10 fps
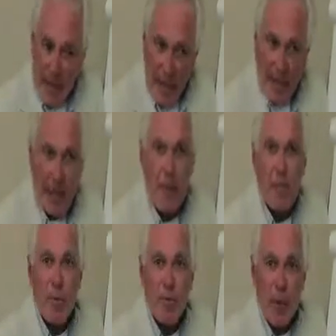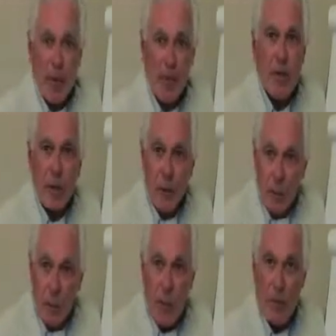and that provided a
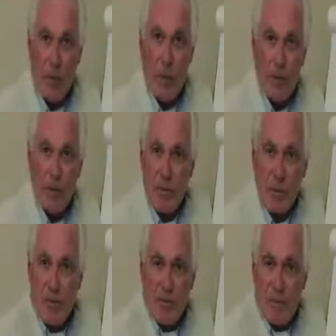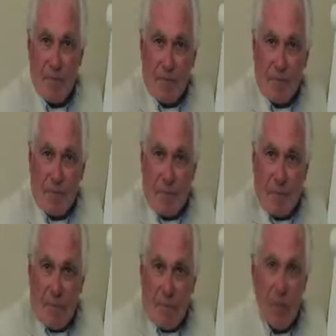good positive
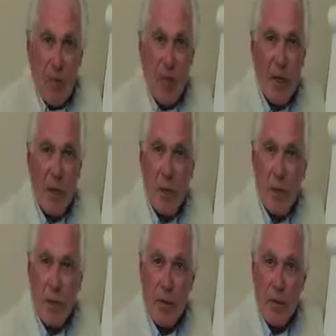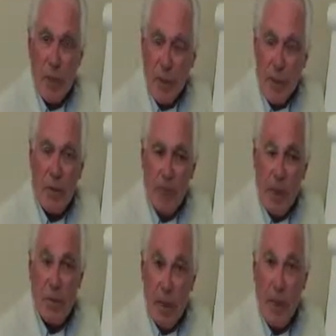feeling within the home.
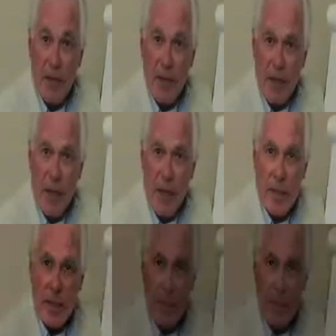So thank you for that.